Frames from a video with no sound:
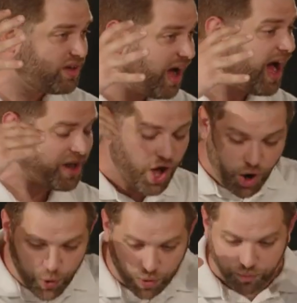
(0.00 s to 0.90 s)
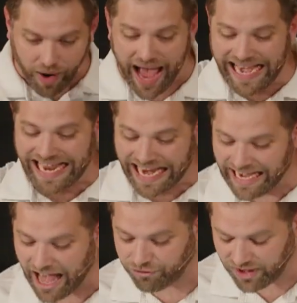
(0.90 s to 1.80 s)
the God who will ride
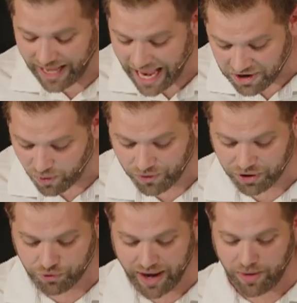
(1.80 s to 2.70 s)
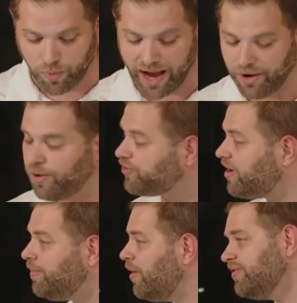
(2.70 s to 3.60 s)
in at the end on the great white horse.
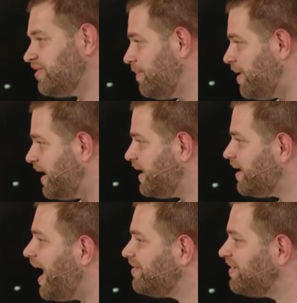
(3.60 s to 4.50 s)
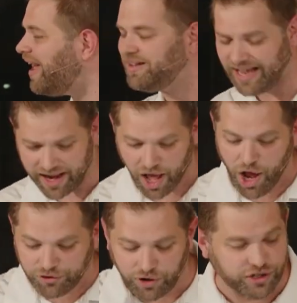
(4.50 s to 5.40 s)
Come on, somebody. God's not dead.
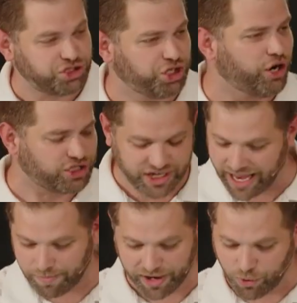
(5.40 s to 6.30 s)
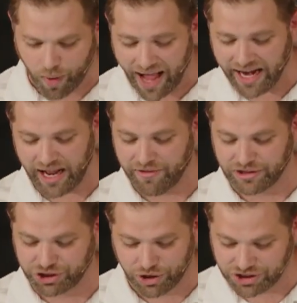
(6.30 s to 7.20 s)
So the church can't be quiet and
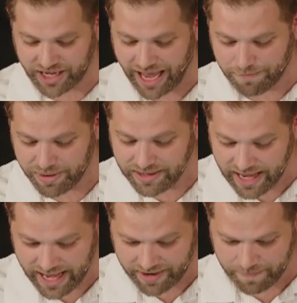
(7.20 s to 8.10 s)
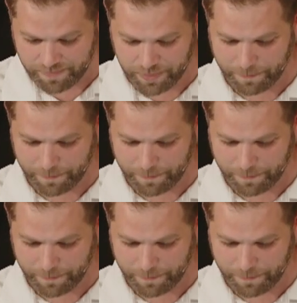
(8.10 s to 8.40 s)
the church can't be dead.